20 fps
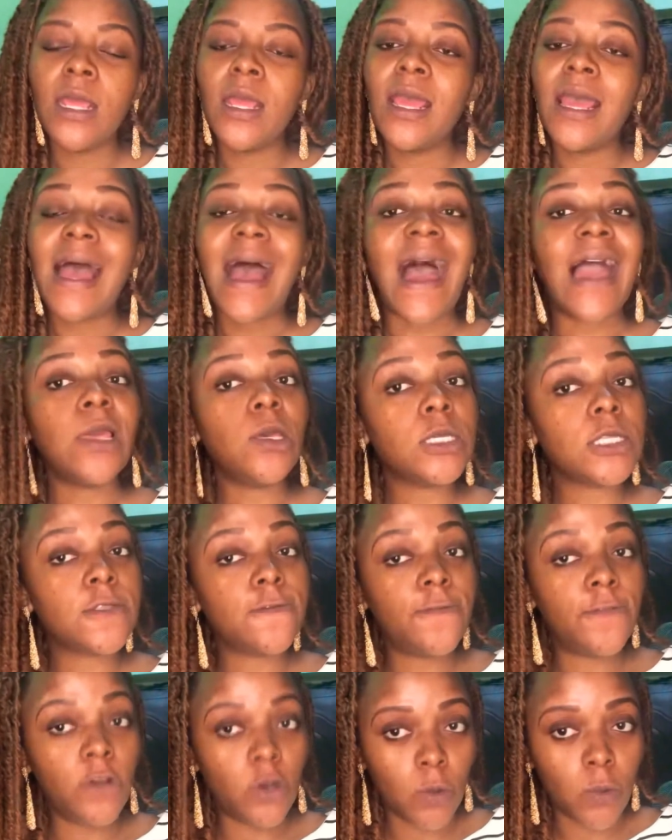I use
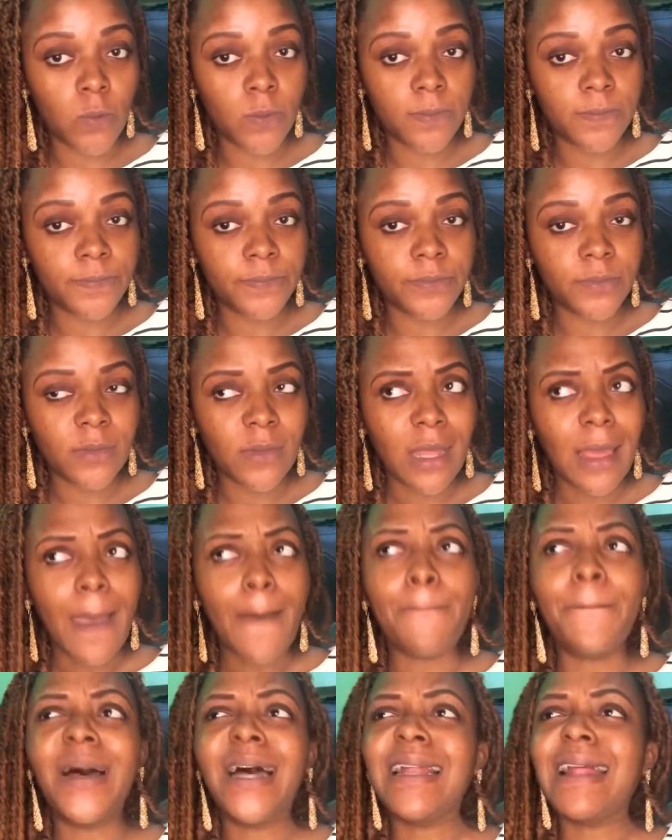Flow,
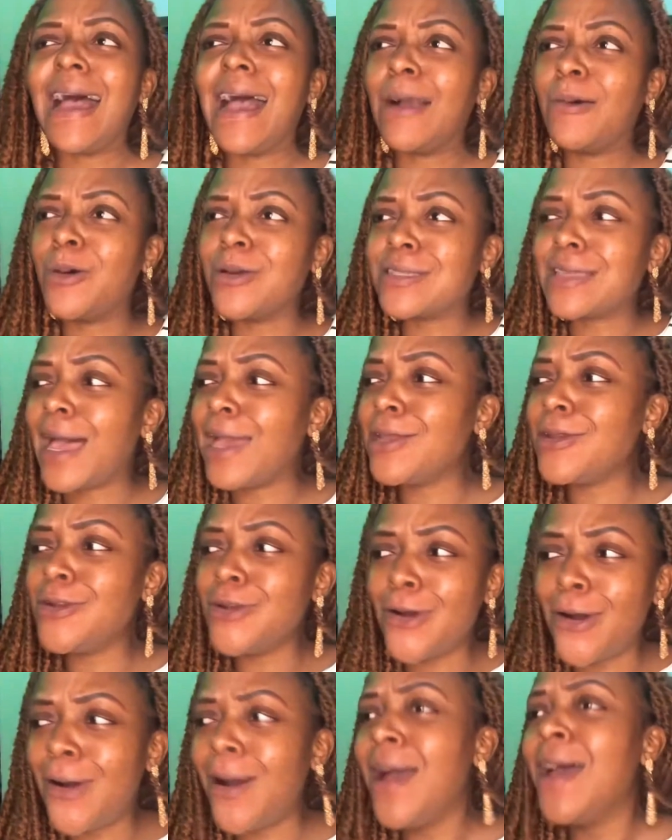but because I
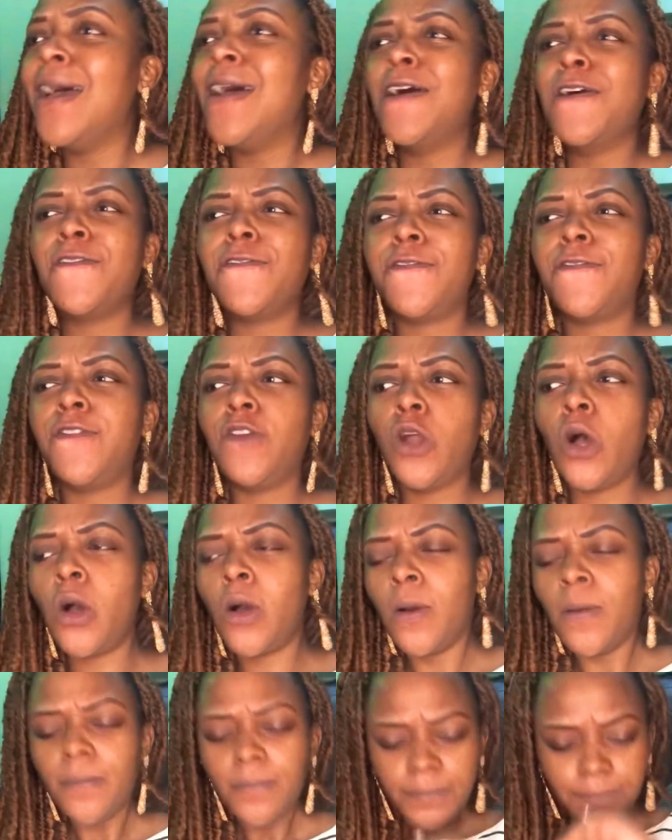know
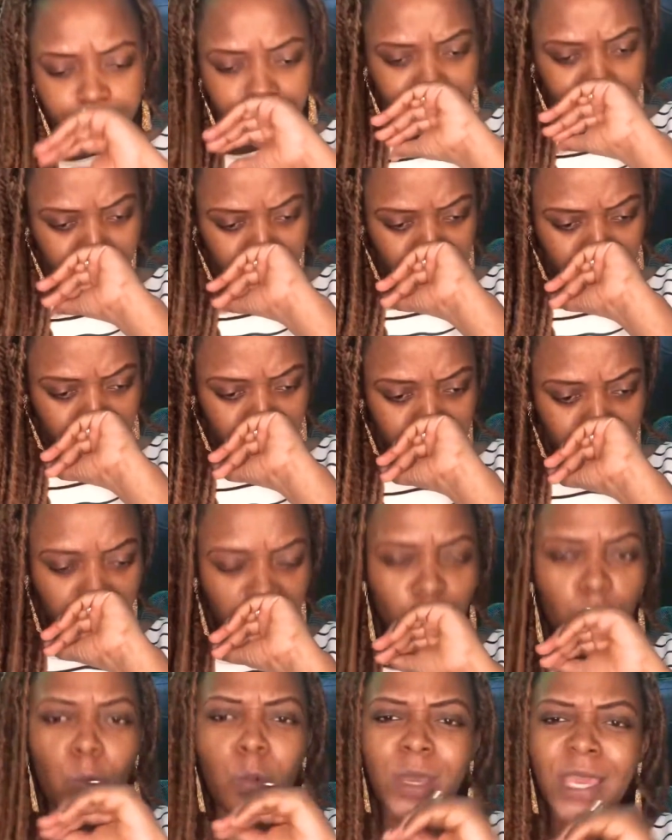Flow
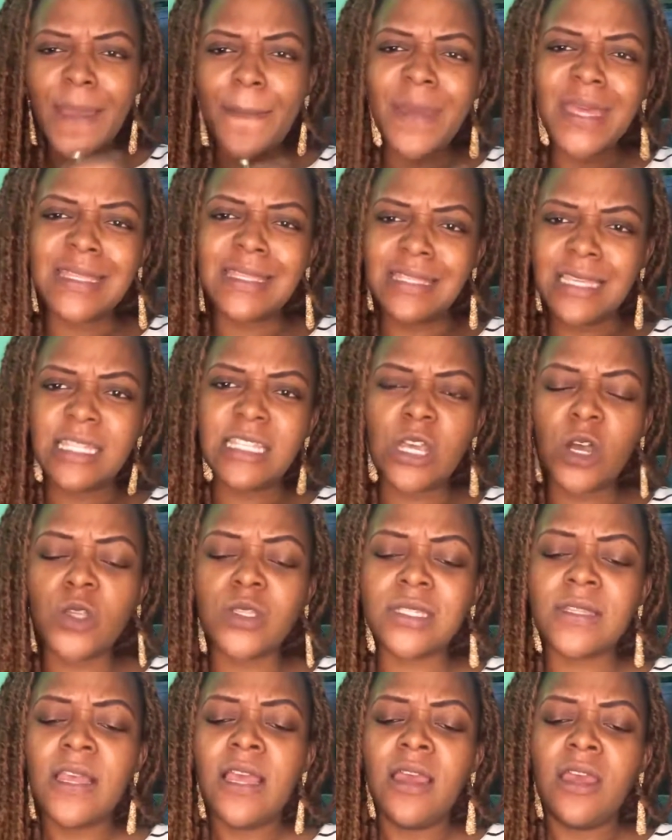will give me
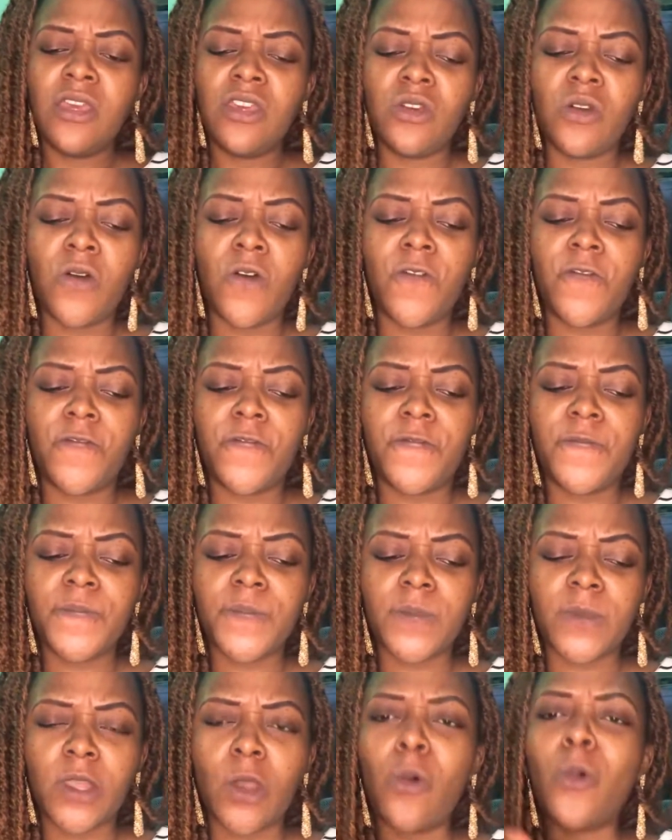details of,
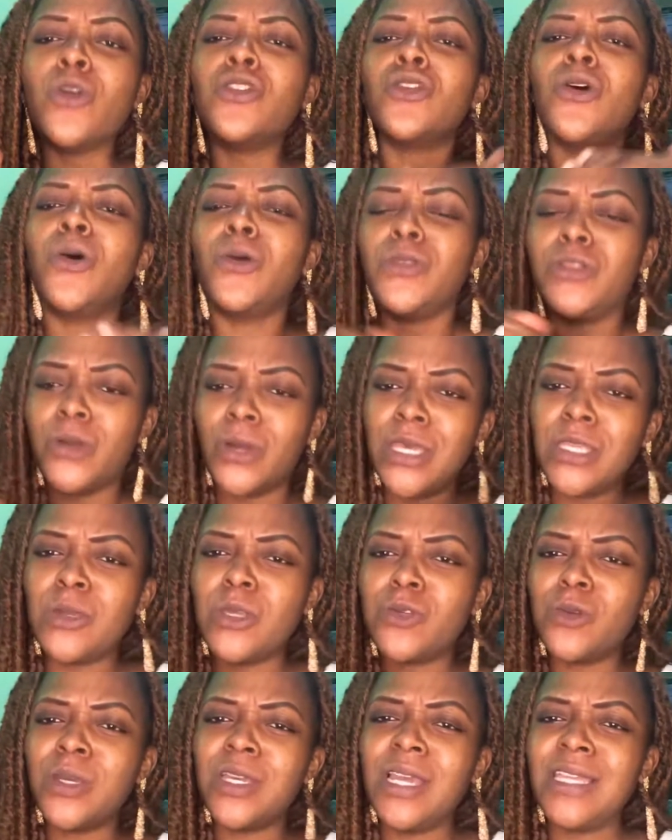you know,
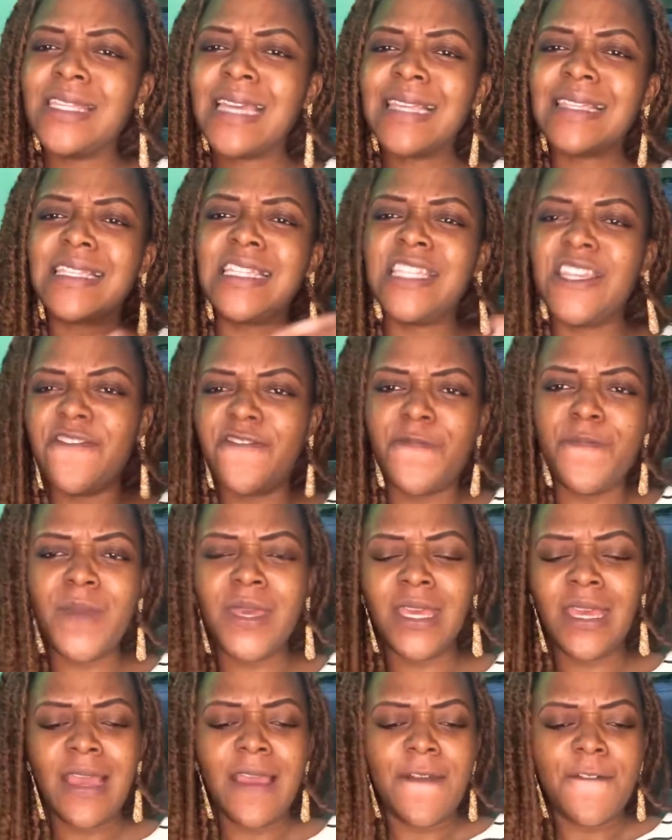it will just give
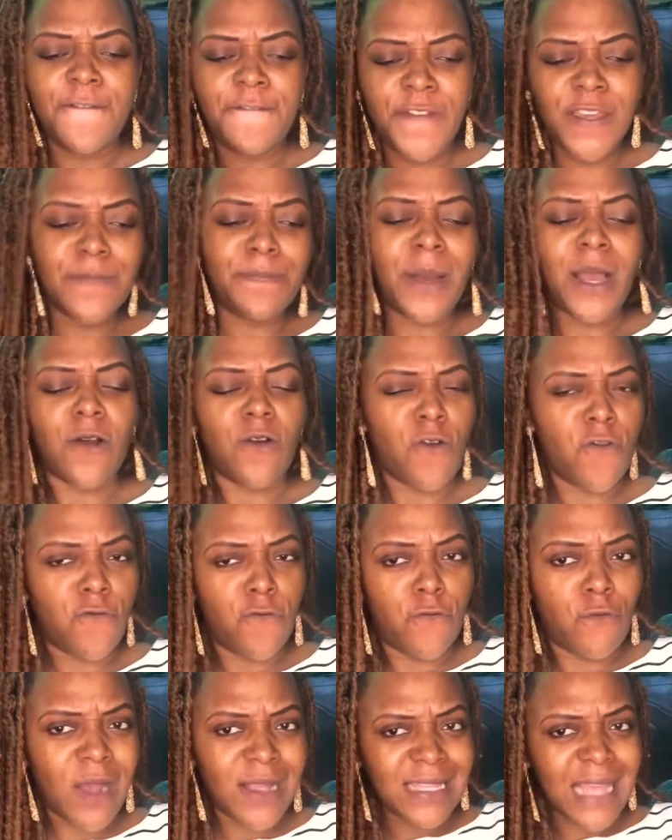me feedback of
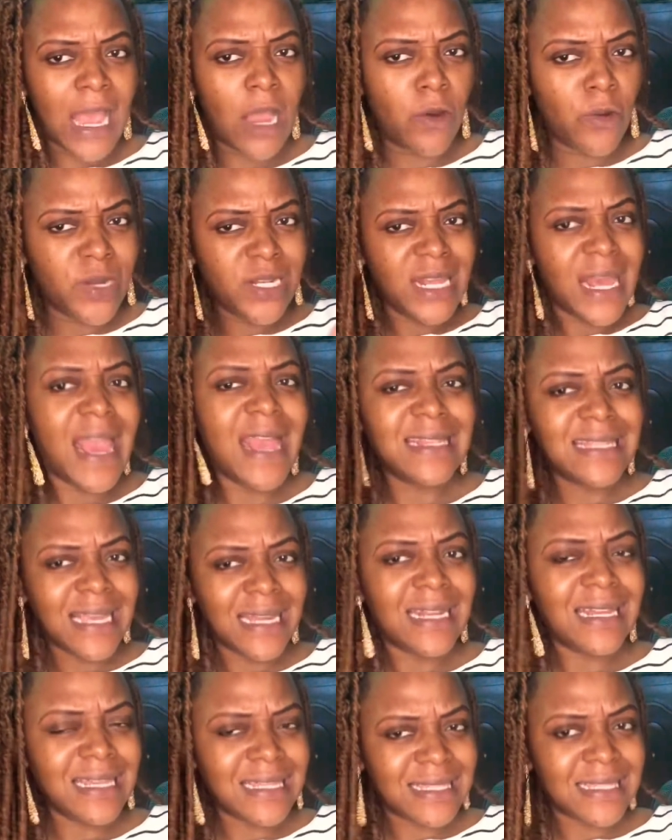what I already
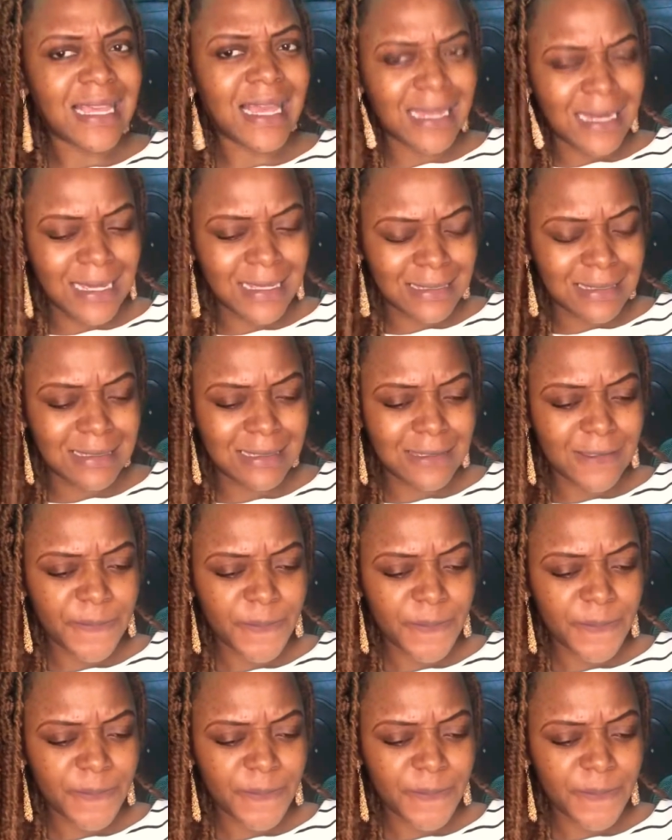entered inside it.